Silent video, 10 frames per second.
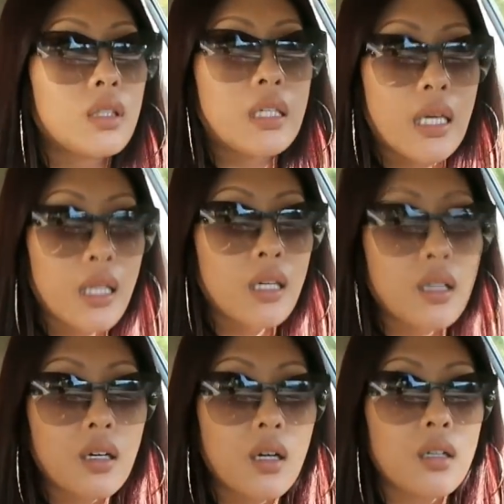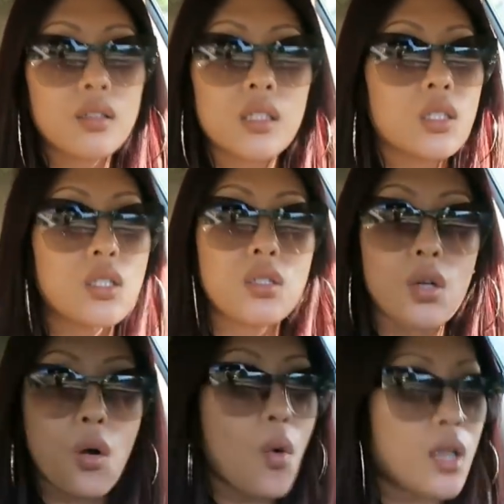get, like, just
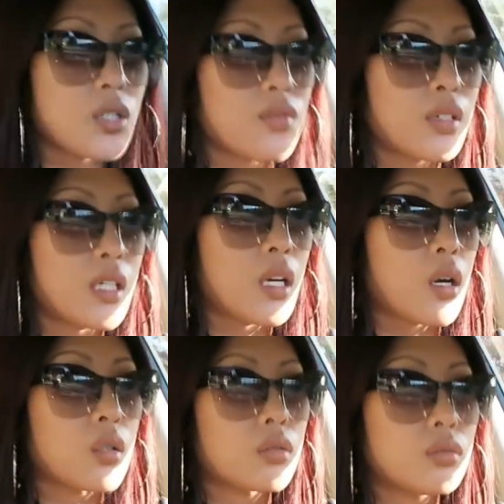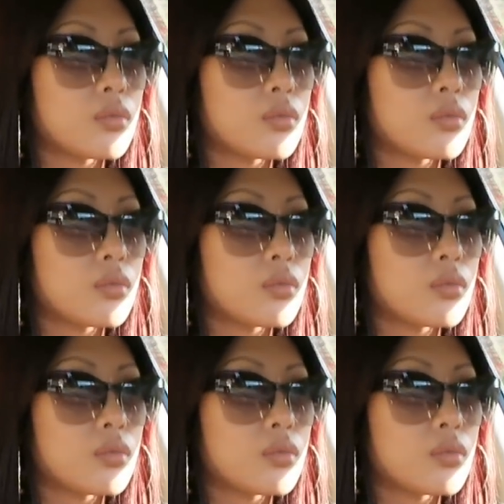don't watch a video.